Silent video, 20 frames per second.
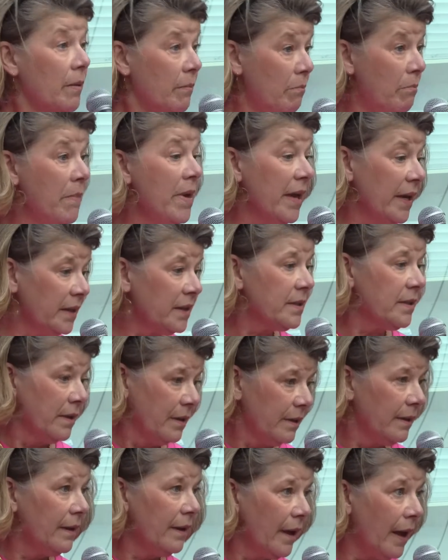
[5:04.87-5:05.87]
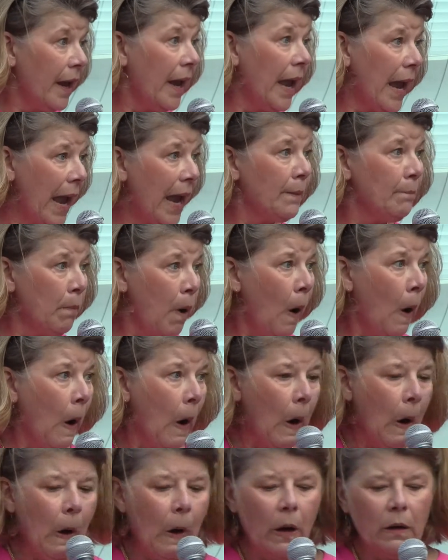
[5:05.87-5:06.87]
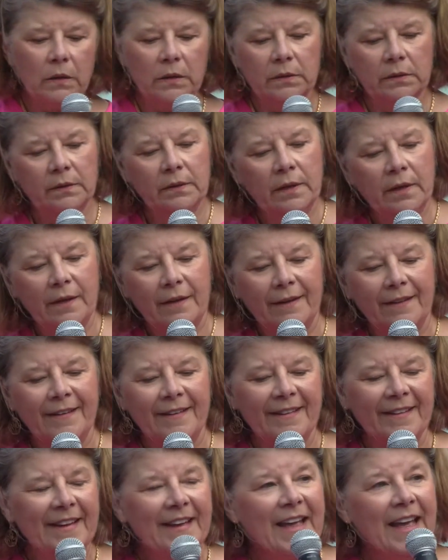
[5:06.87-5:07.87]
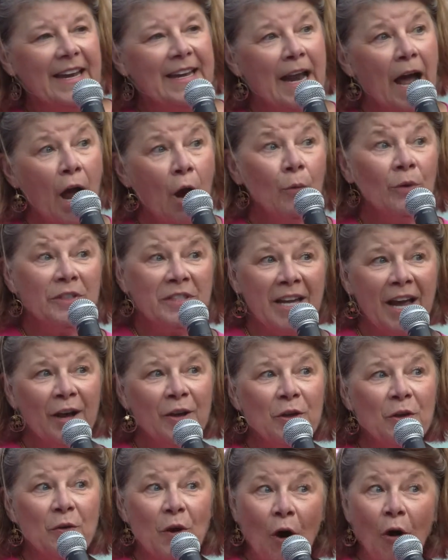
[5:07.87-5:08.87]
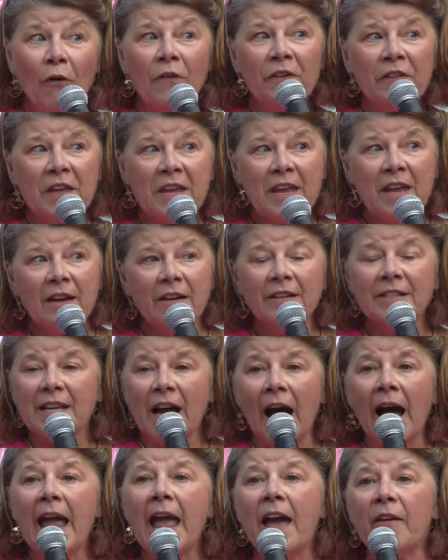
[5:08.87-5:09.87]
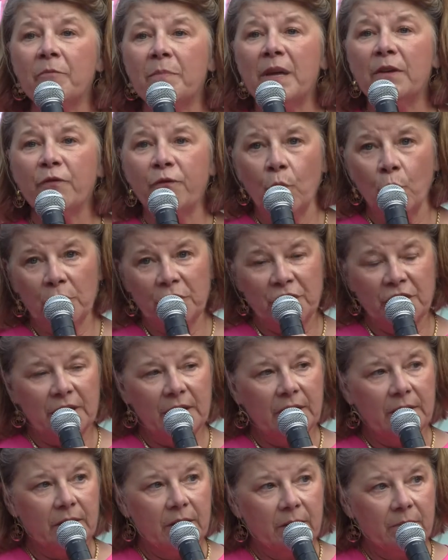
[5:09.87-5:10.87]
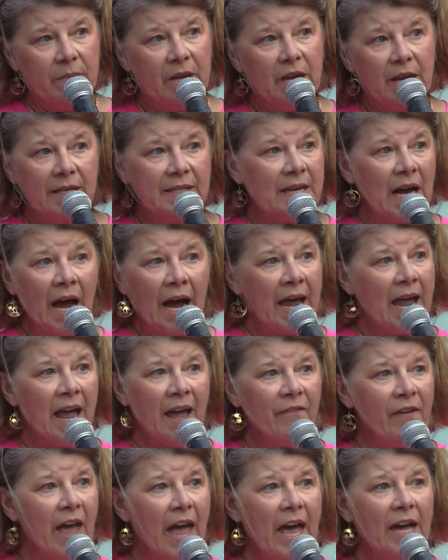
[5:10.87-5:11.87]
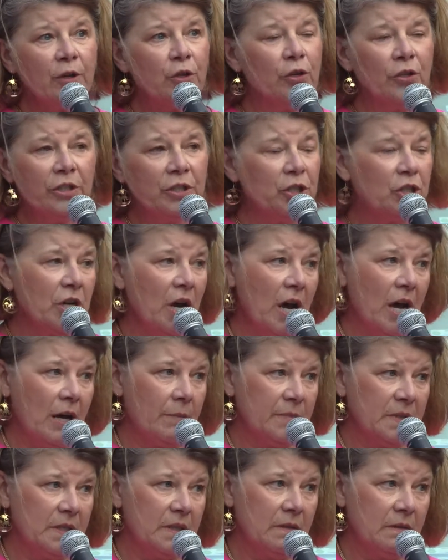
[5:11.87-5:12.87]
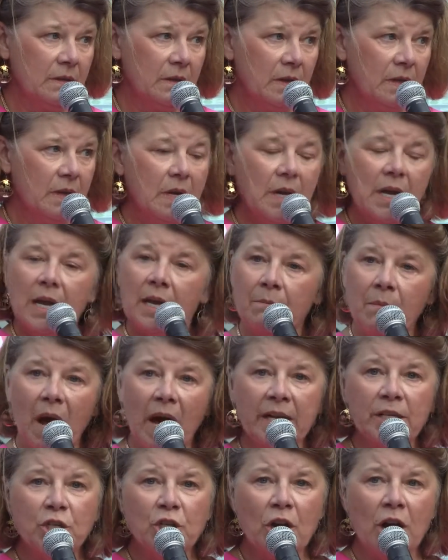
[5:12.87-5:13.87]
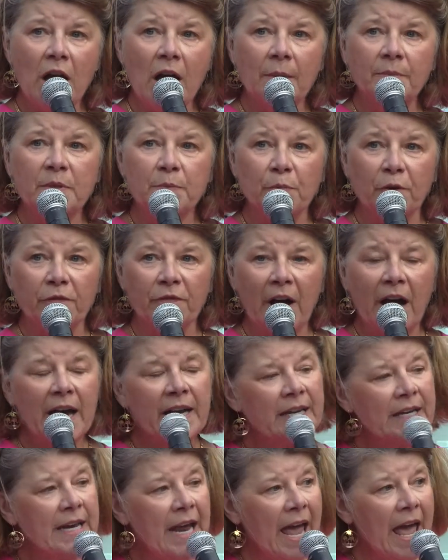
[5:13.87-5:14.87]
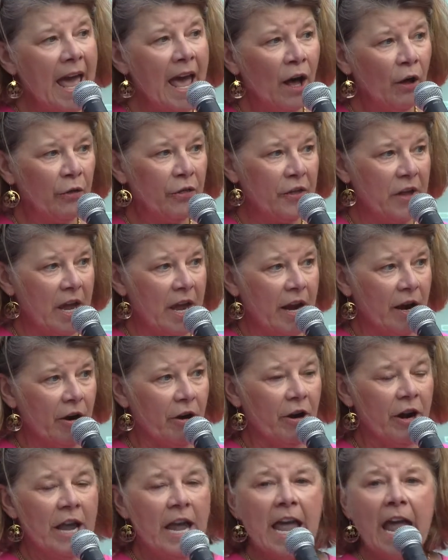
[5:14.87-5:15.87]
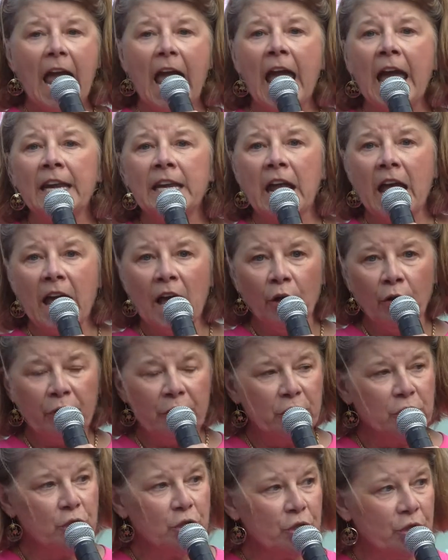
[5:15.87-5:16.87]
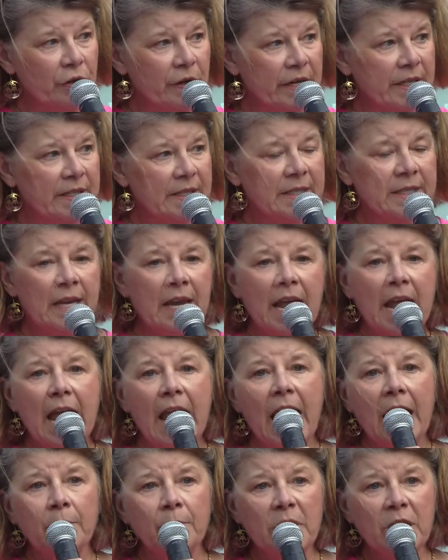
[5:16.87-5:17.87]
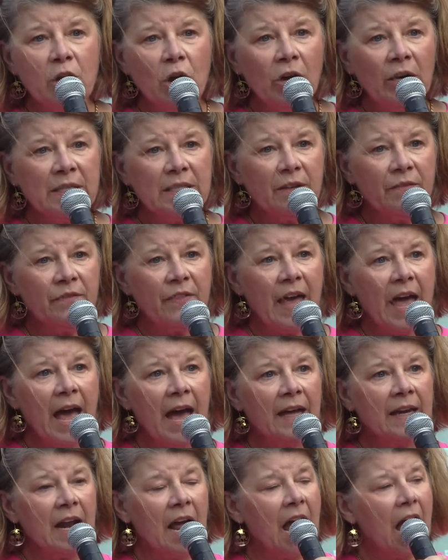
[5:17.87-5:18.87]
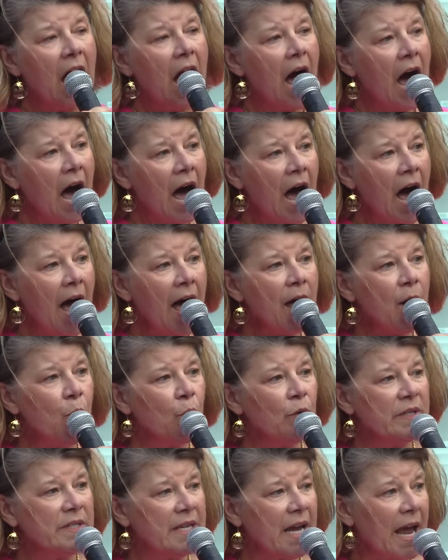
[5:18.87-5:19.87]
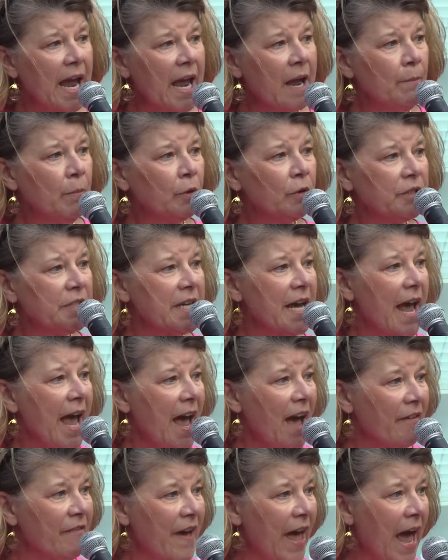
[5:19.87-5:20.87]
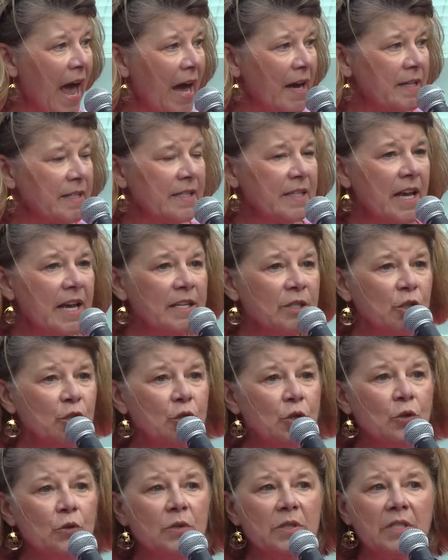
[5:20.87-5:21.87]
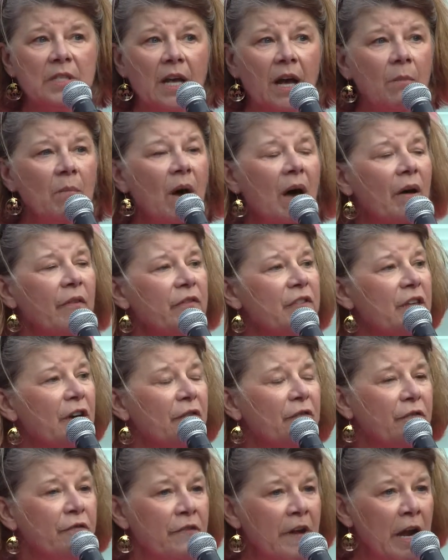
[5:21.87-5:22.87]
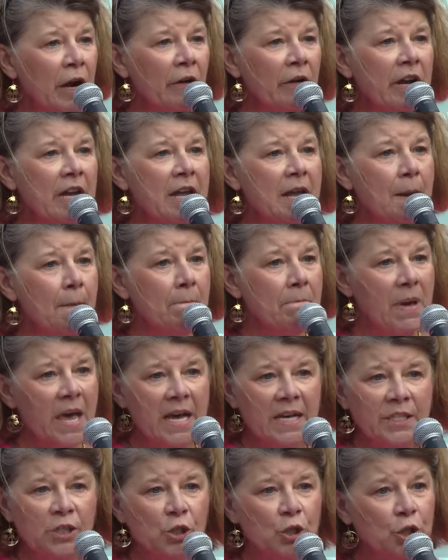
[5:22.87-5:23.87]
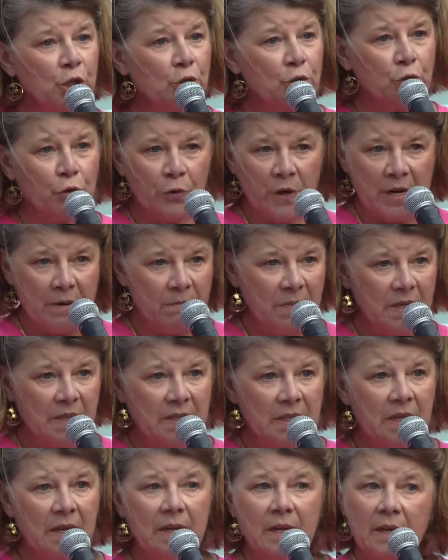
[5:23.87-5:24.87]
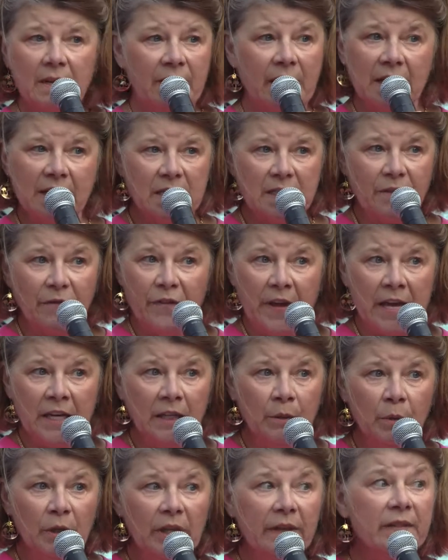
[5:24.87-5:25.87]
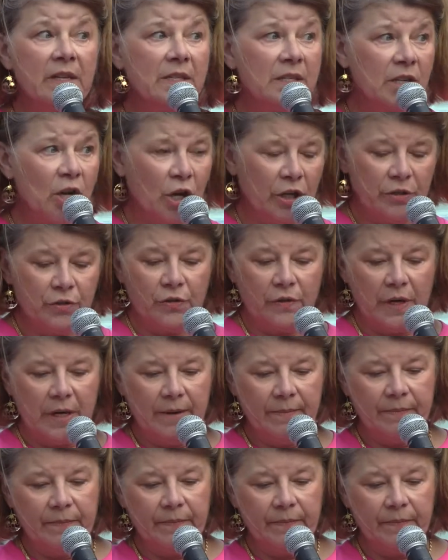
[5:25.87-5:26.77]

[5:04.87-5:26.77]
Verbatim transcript: Mitt and Paul. Now I will tell you, over the years I have been fortunate because I have had good jobs and my jobs provided health care and health insurance. And because of that, I was able to have access to some of the very best treatment that is available in this country.